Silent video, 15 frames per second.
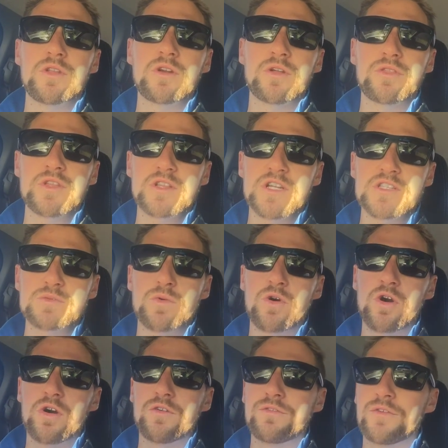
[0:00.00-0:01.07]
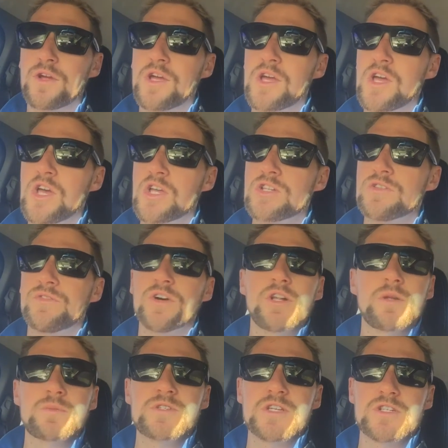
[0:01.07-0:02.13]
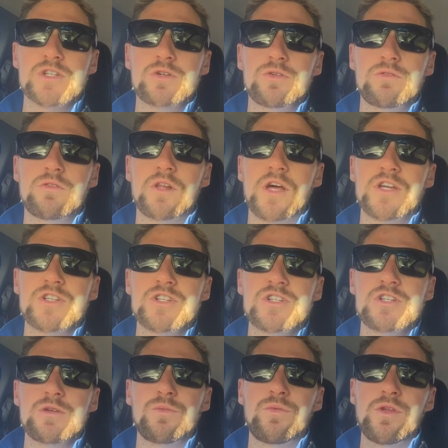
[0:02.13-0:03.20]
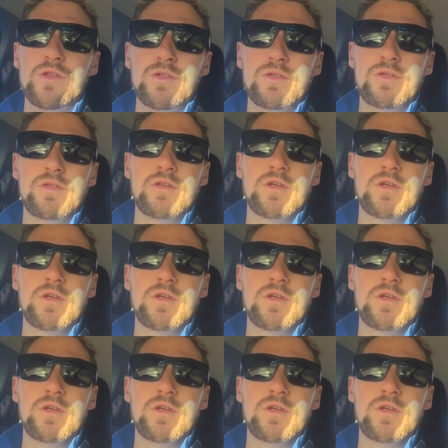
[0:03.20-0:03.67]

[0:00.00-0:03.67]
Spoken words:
And I think that's why I've developed such a good relationship with